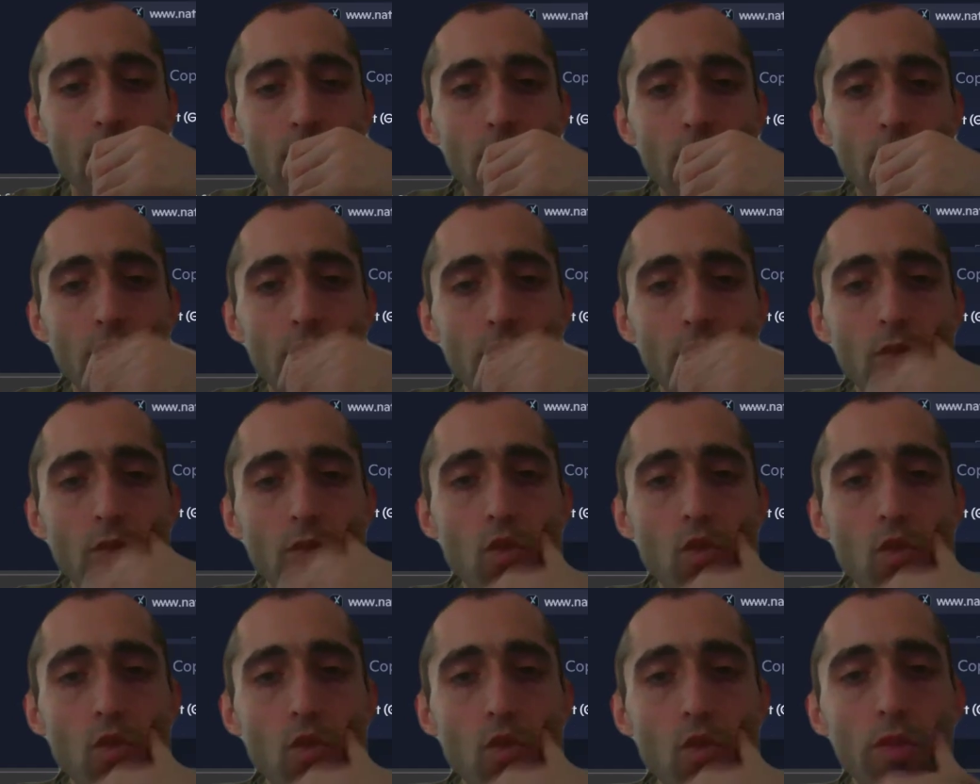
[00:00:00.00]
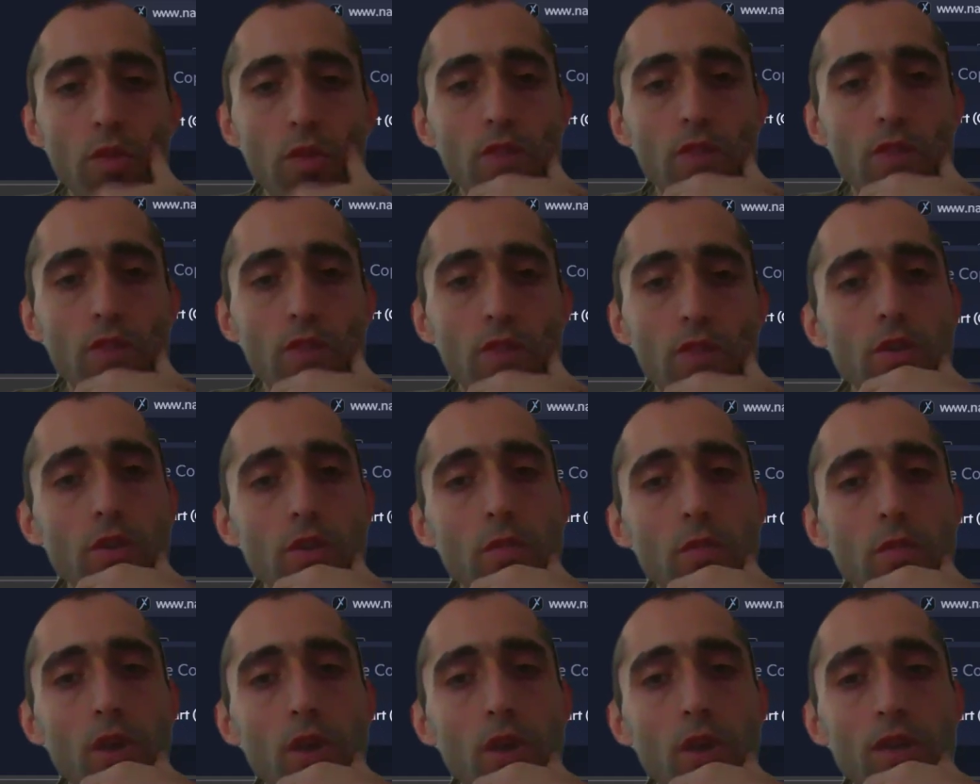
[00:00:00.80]
HBOT works by
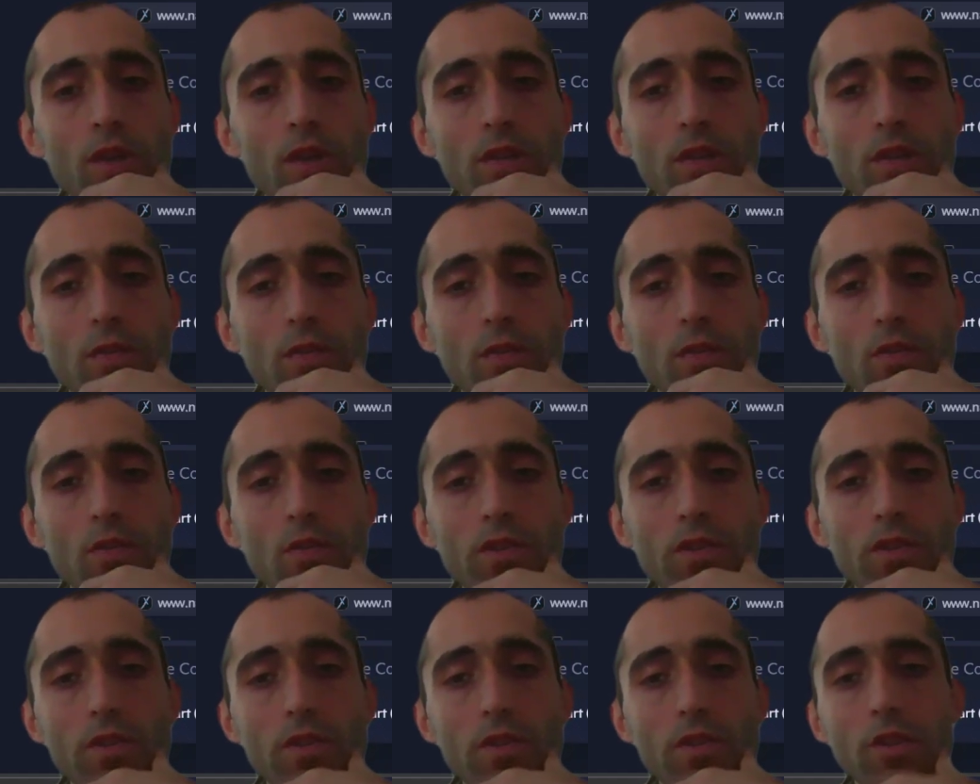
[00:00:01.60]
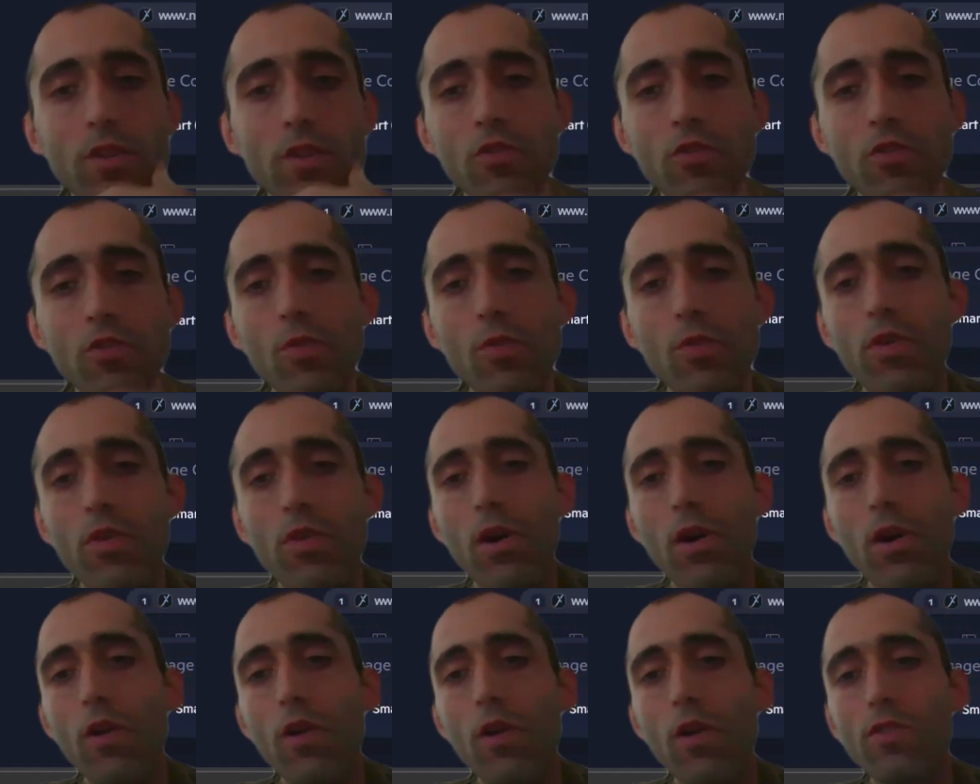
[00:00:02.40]
flooding epoxic ulcer tissue with
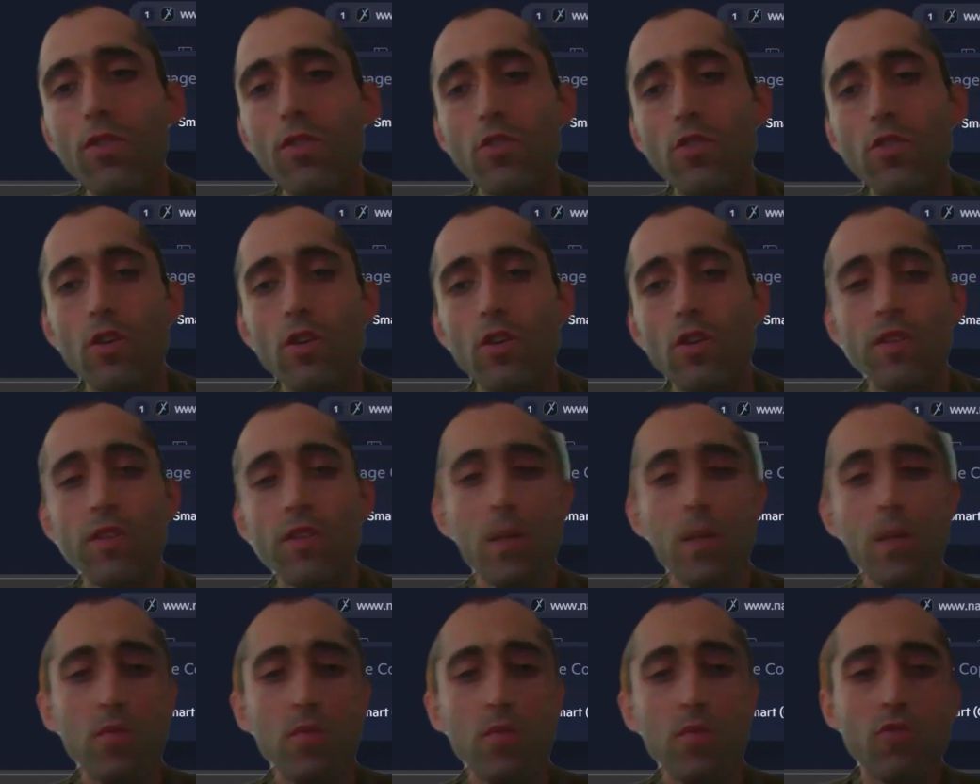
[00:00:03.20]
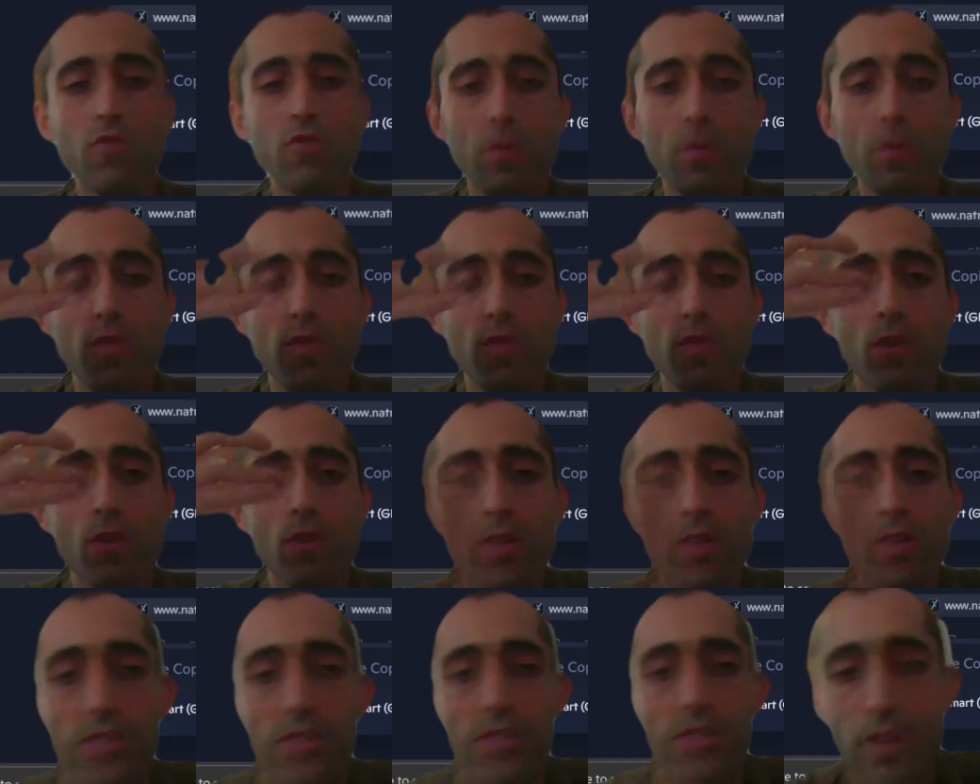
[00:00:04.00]
oxygen that just
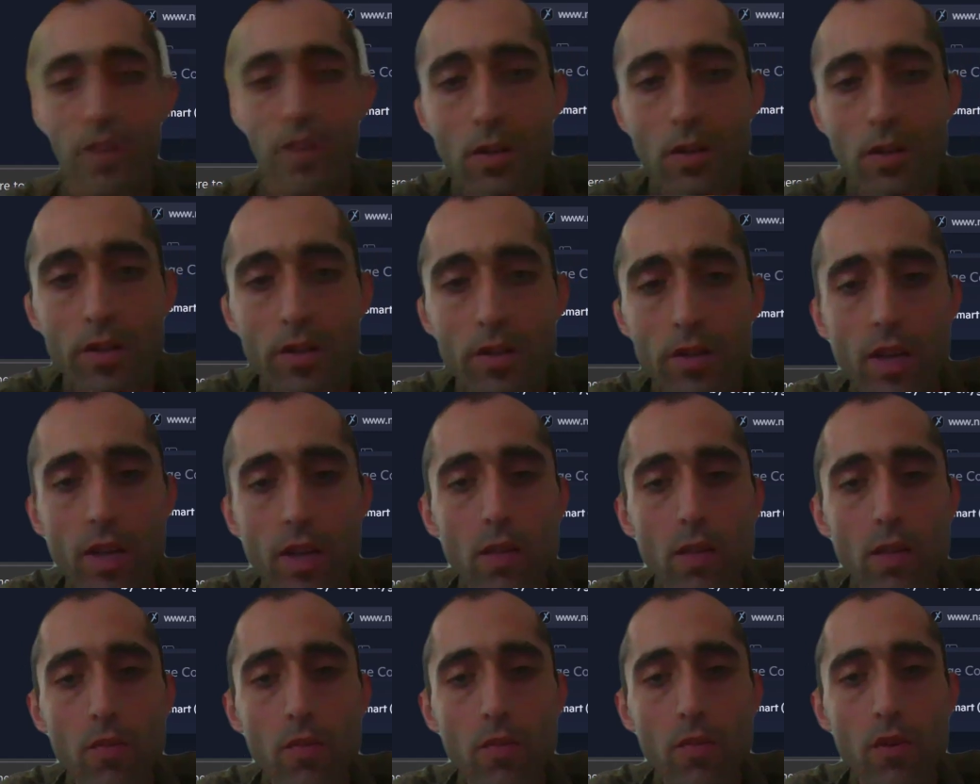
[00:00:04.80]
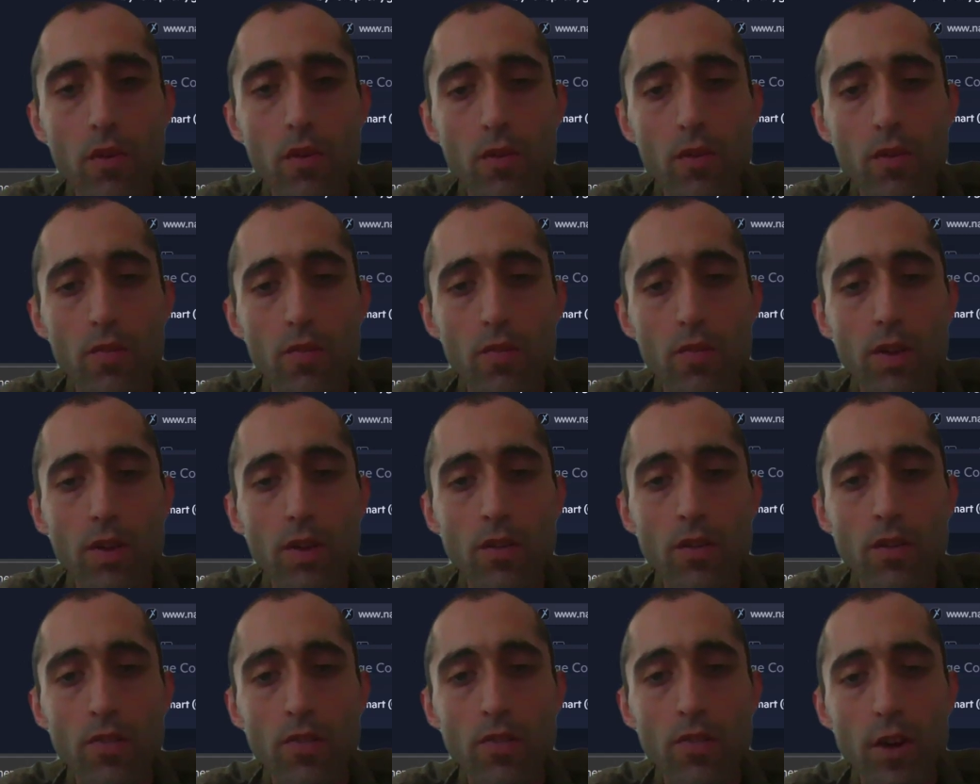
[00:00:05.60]
started healing process,
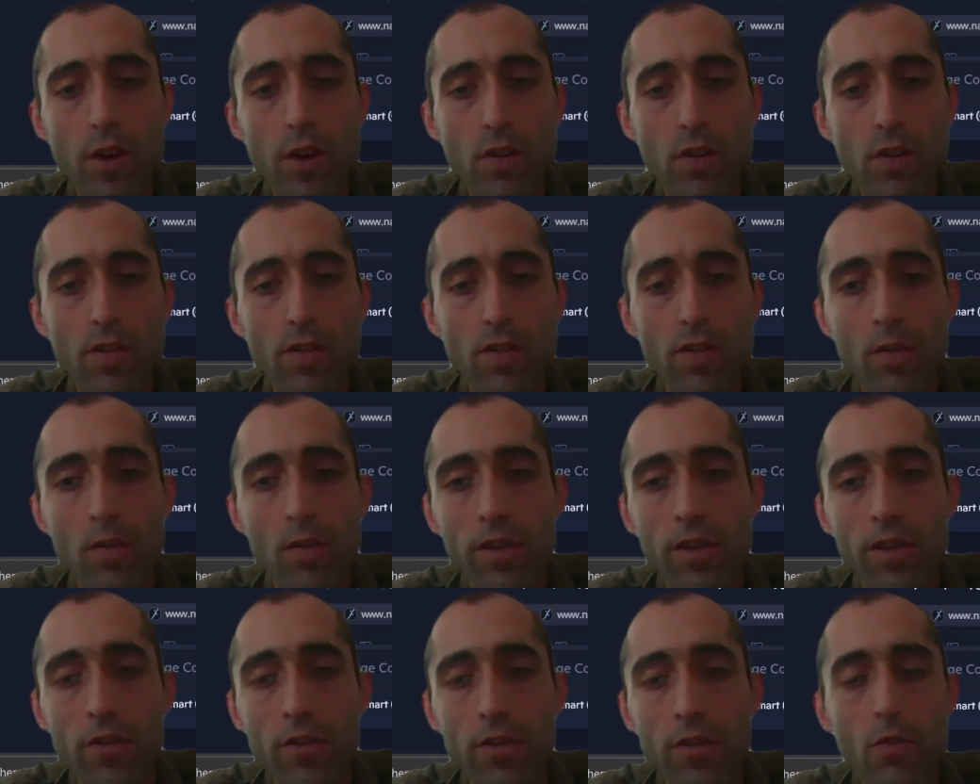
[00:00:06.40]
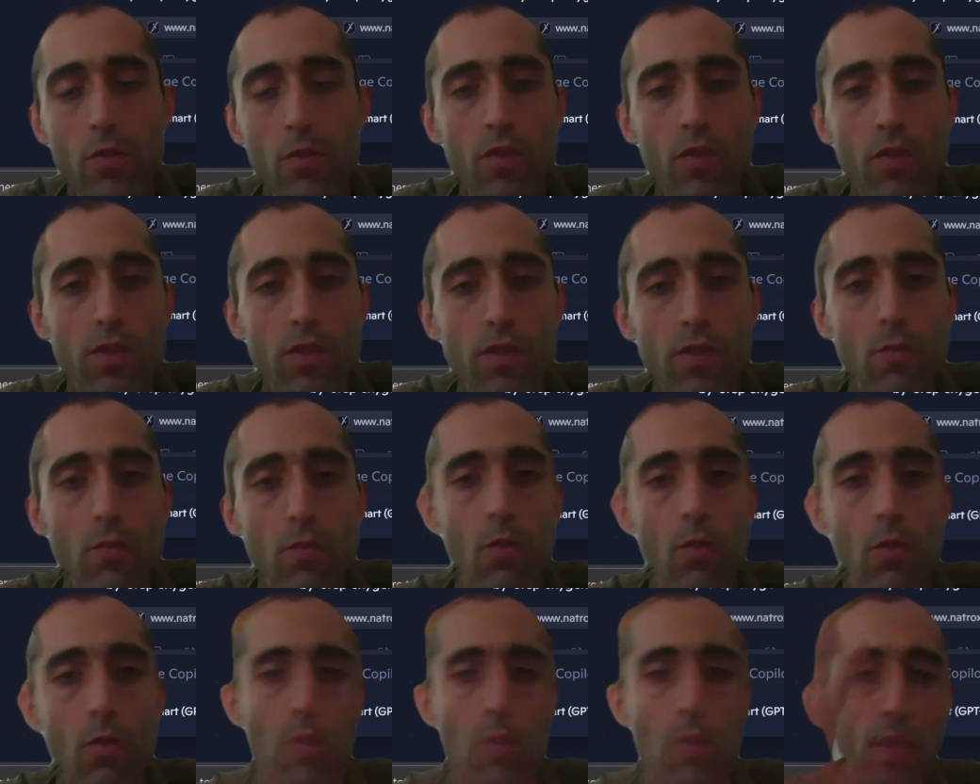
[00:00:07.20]
fighting infection, and stimulating new vessel
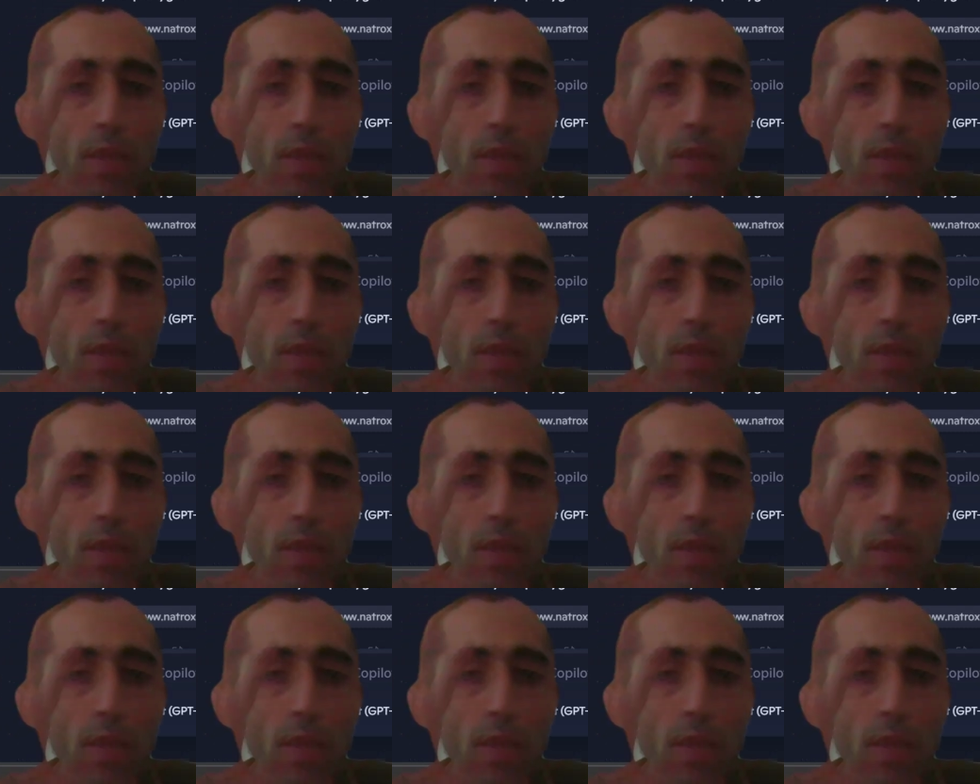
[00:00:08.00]
growth.